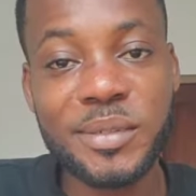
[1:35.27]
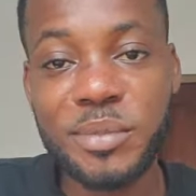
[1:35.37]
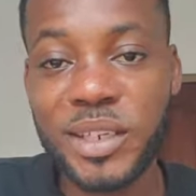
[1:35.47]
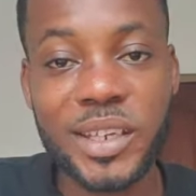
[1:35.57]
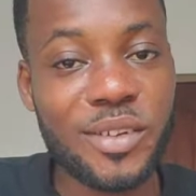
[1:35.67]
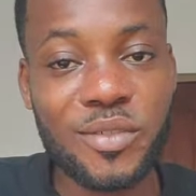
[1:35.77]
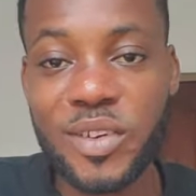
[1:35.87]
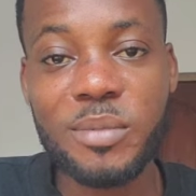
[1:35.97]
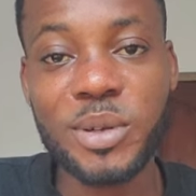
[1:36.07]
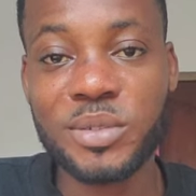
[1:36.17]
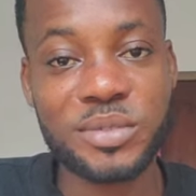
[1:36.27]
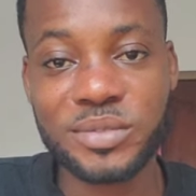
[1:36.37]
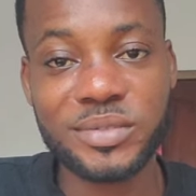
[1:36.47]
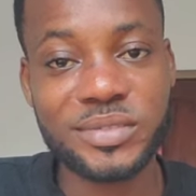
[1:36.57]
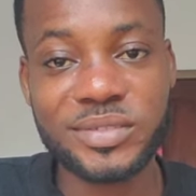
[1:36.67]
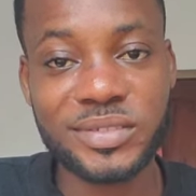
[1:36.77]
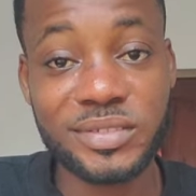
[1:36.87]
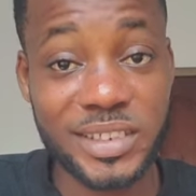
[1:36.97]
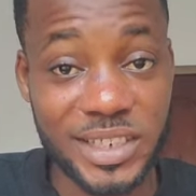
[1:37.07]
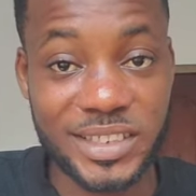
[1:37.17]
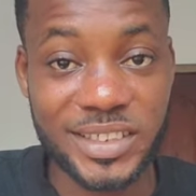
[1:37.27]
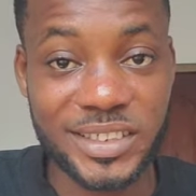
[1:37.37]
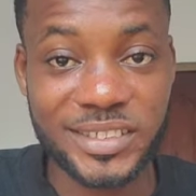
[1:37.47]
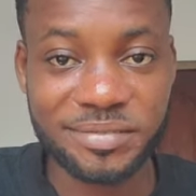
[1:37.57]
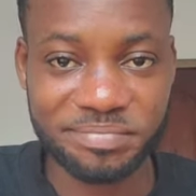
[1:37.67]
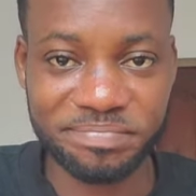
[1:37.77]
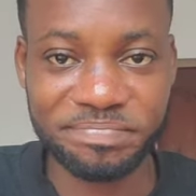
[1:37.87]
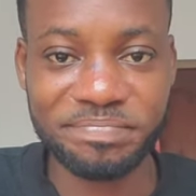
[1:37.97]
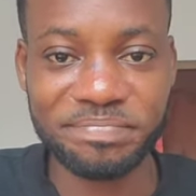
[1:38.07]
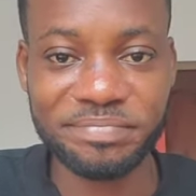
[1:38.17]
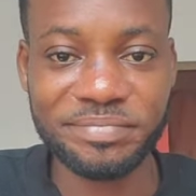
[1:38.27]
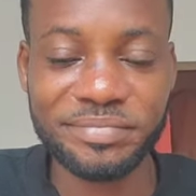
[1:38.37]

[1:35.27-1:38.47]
and family, what does it mean?